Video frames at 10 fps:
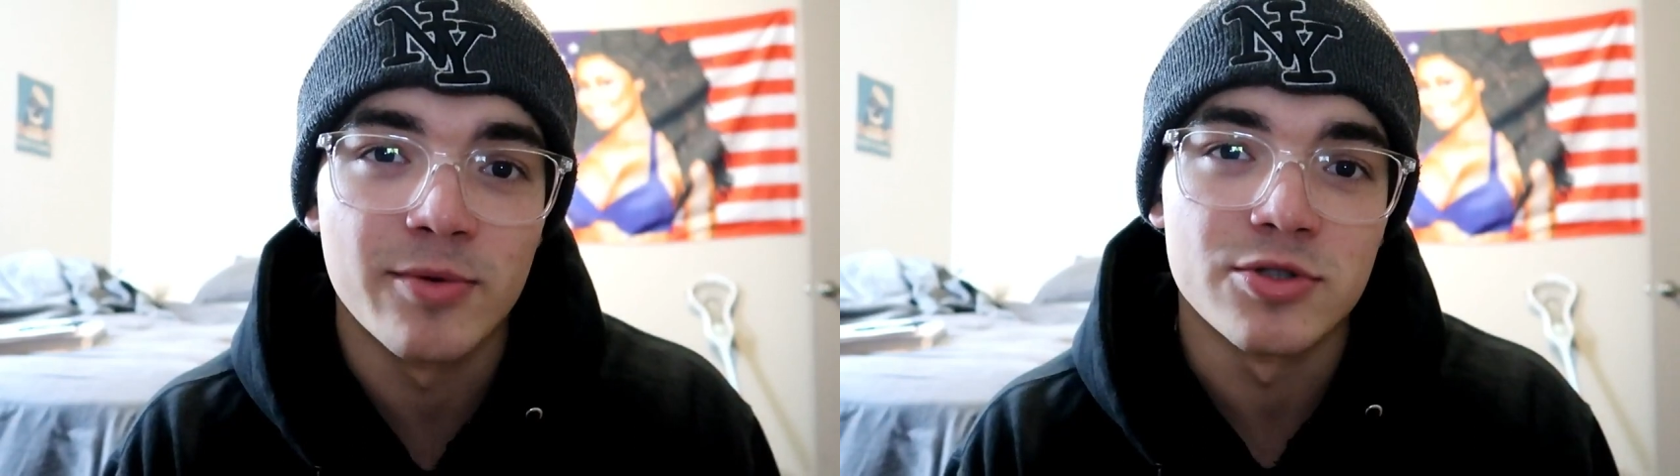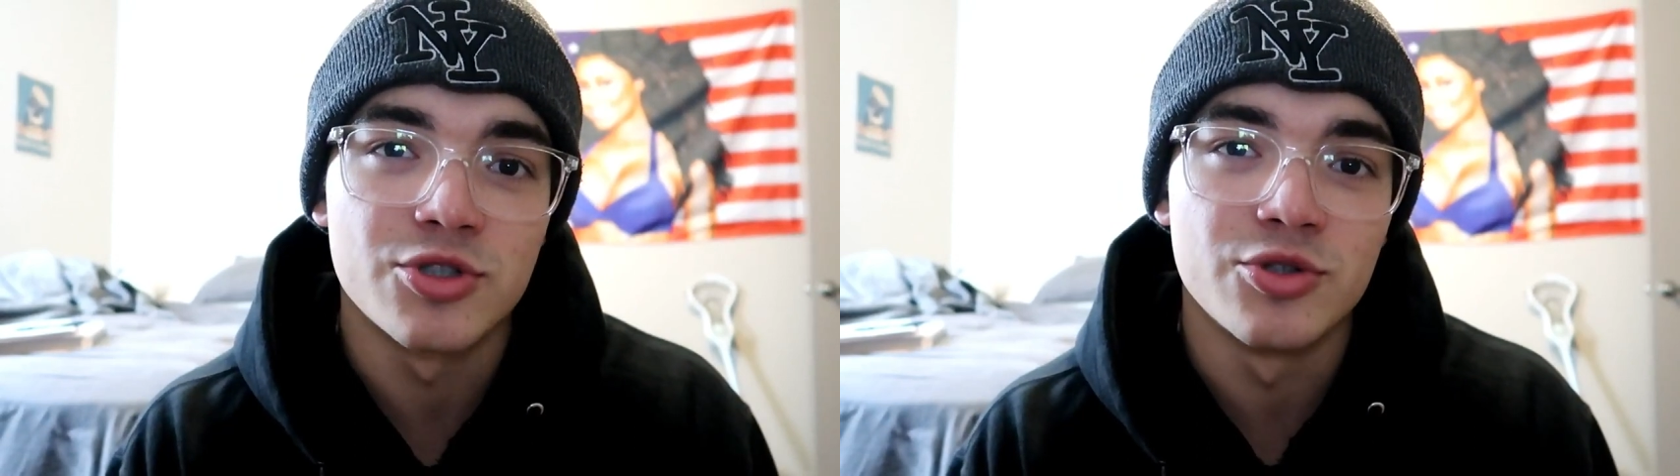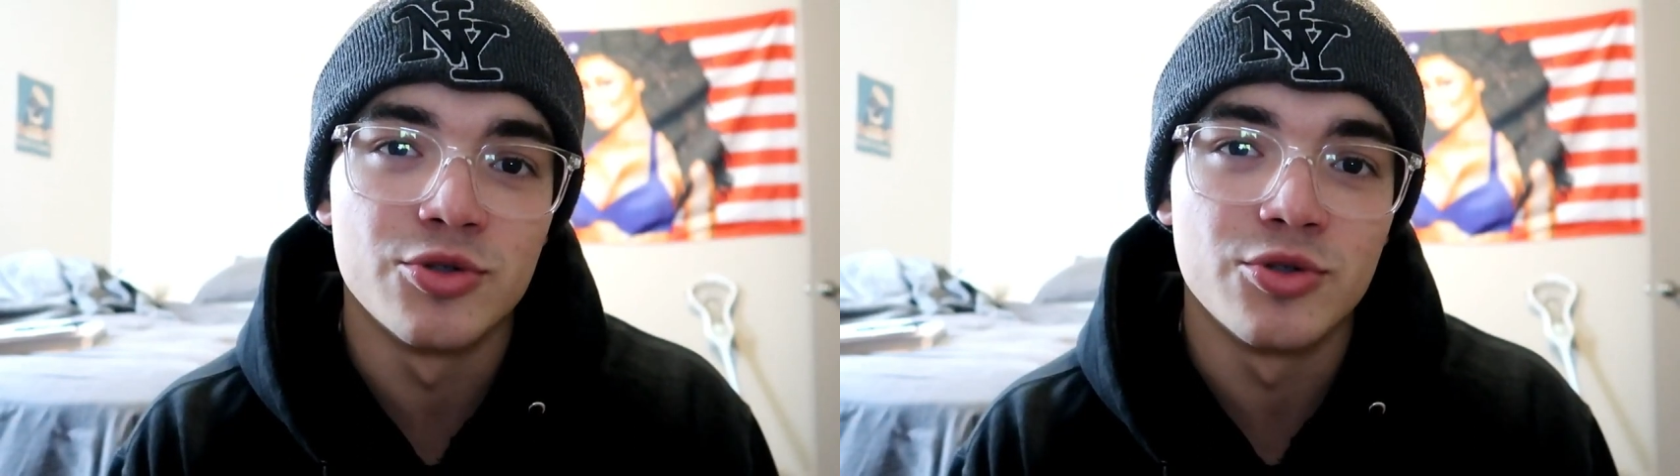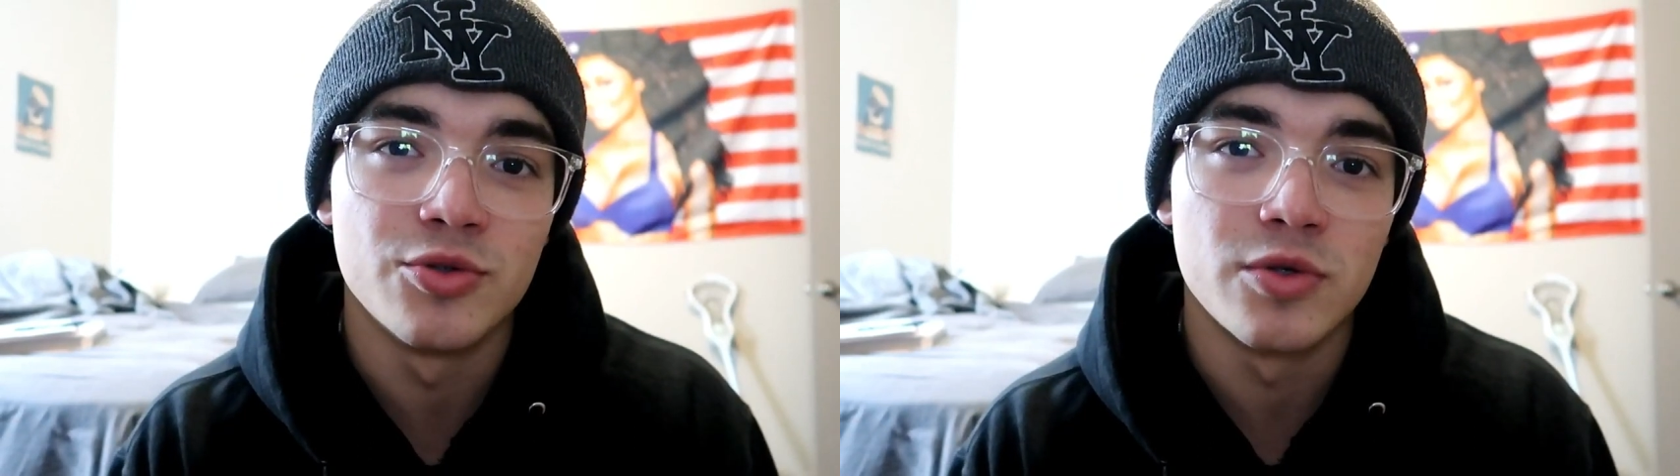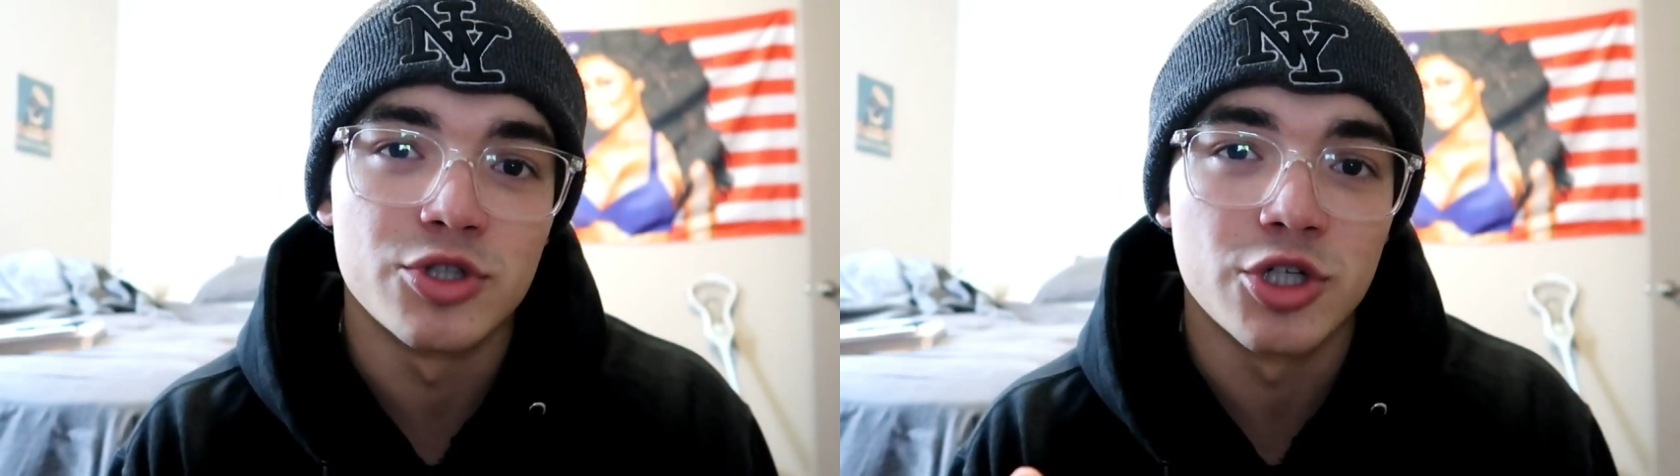able
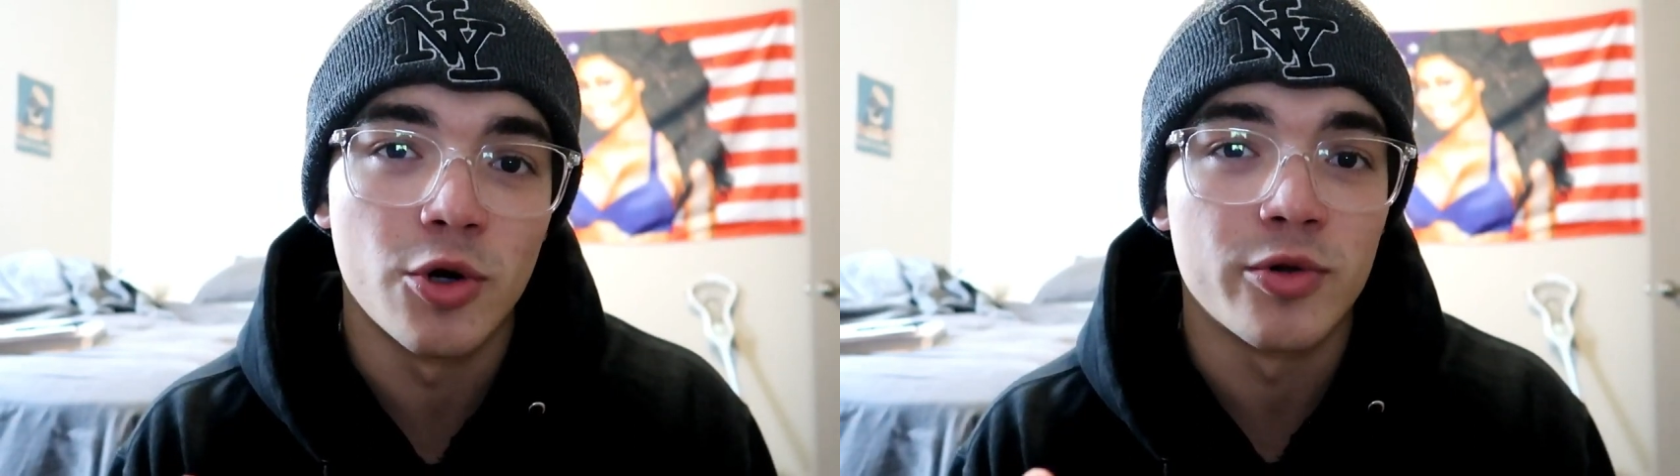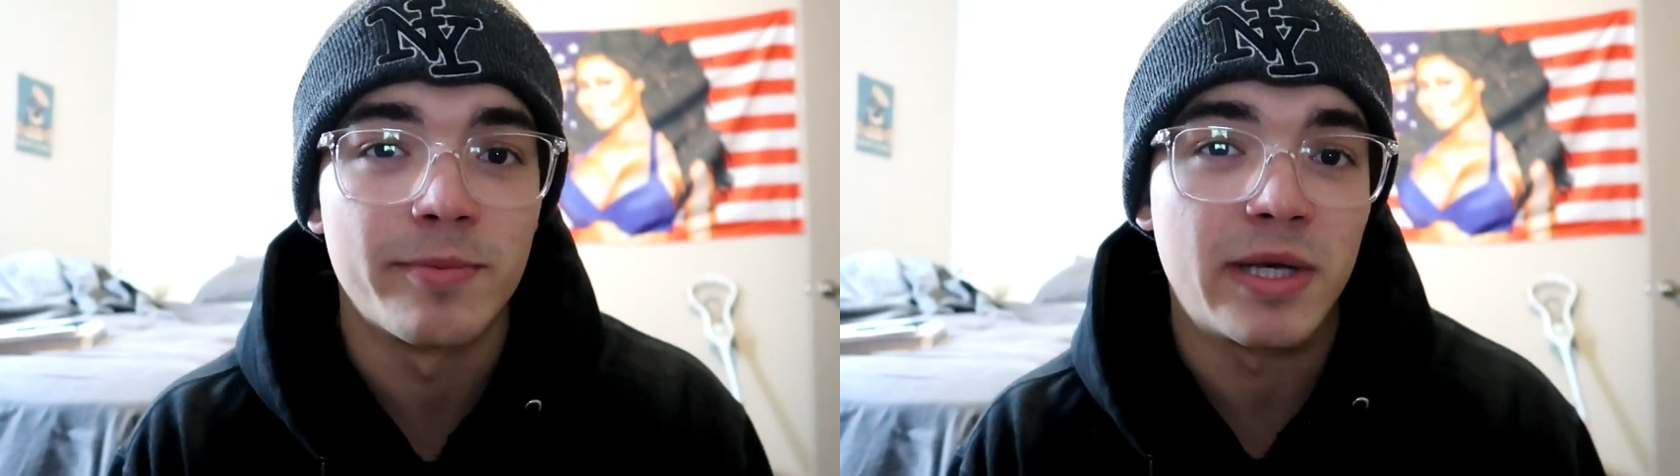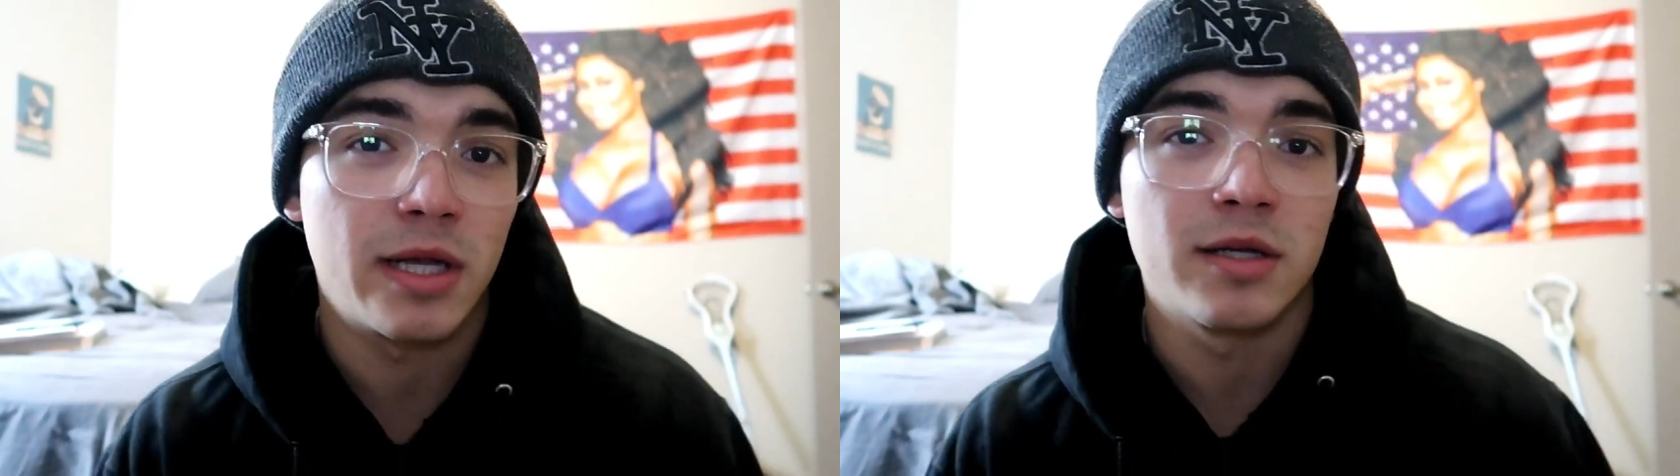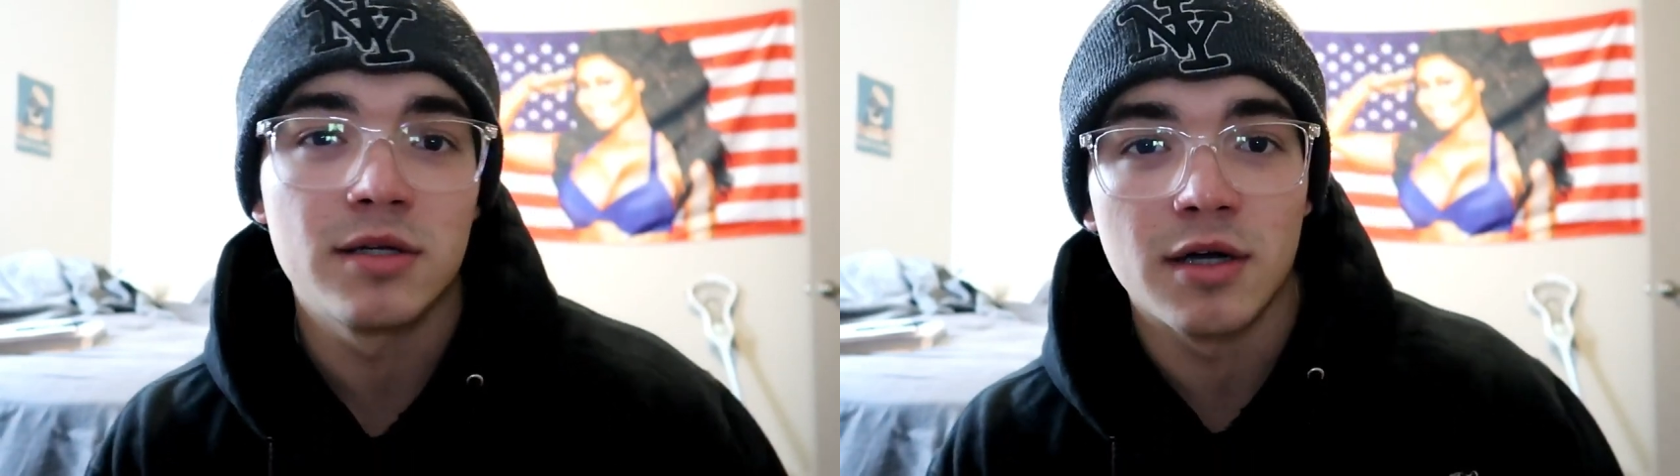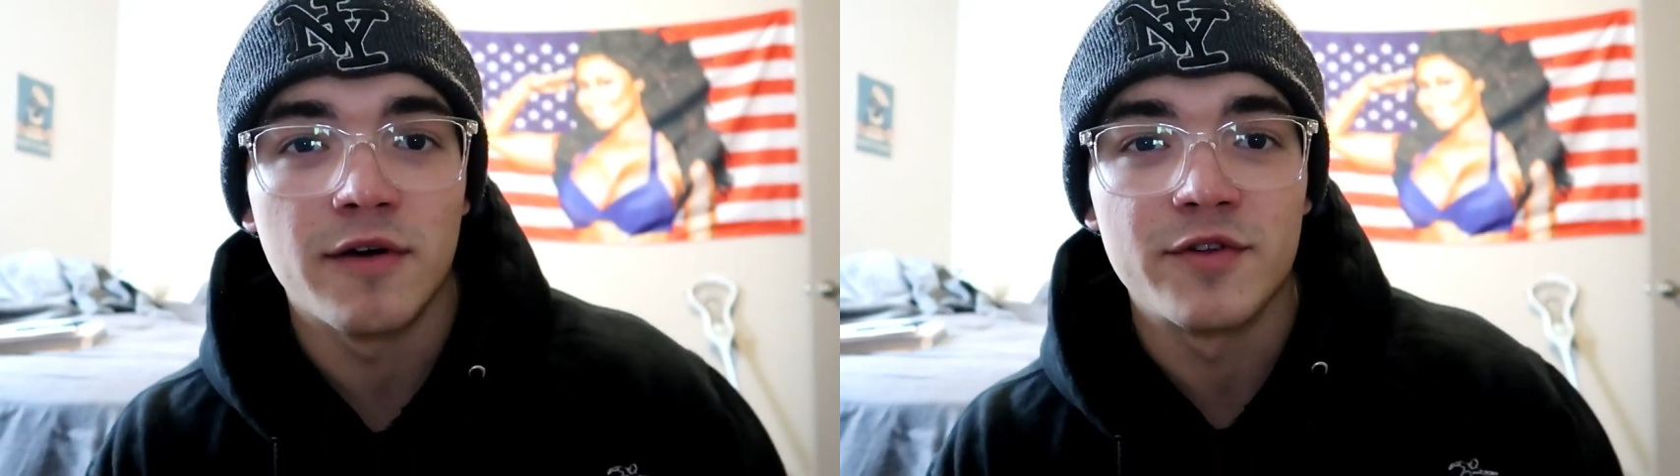to show the
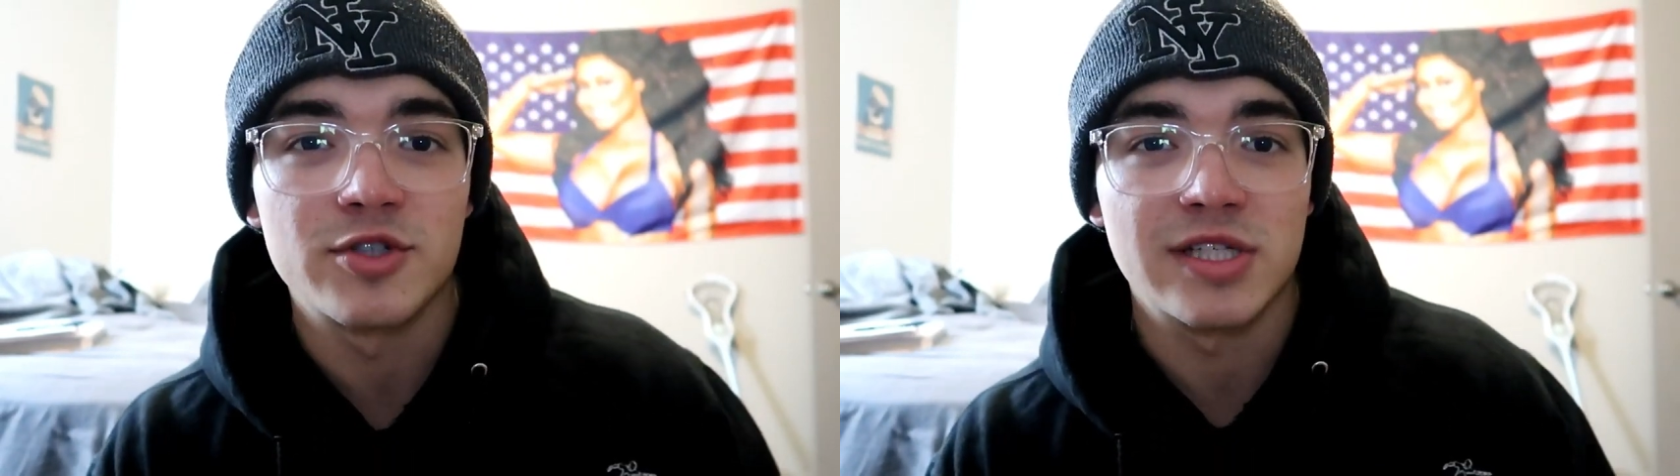beginning of the